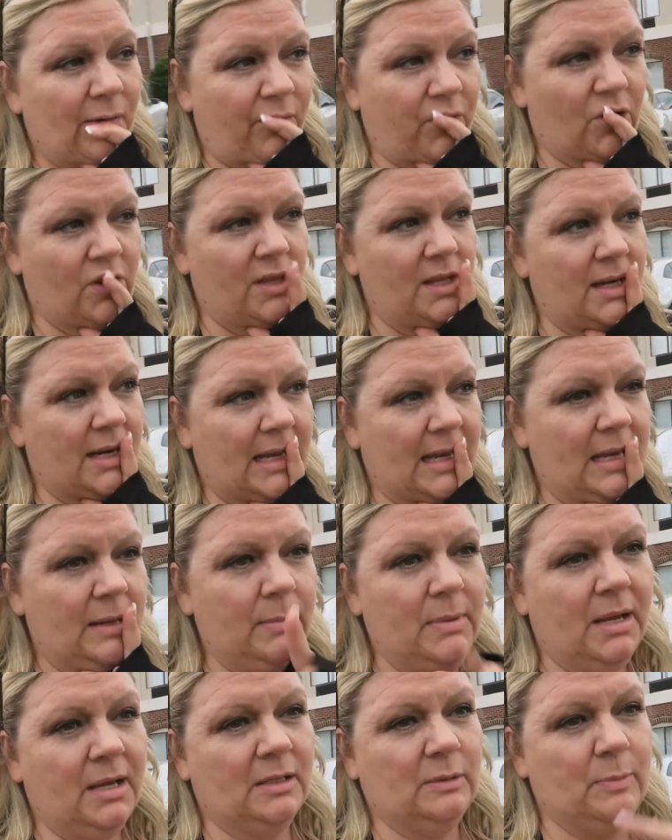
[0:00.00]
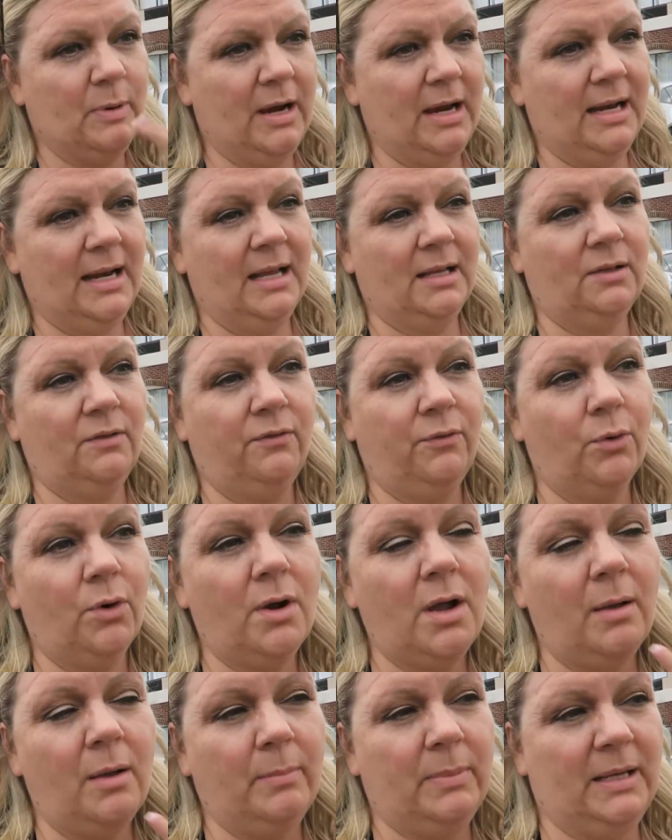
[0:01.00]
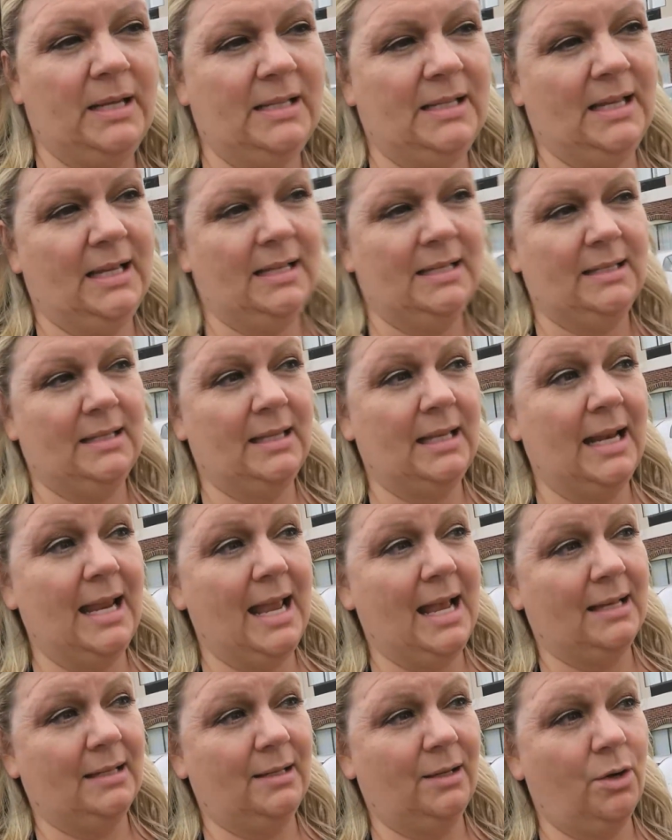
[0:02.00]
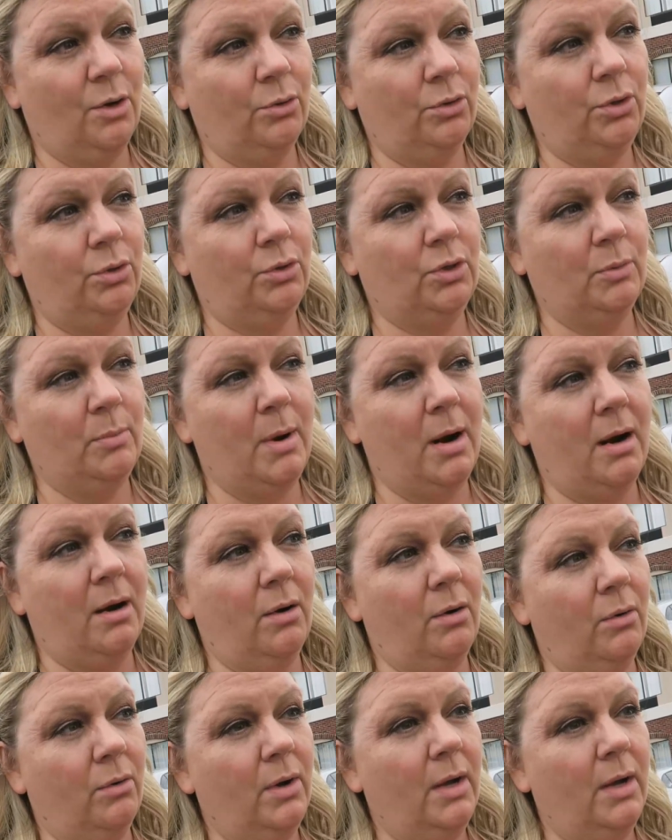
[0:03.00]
for the night because Brian has four companies that he has to go to tomorrow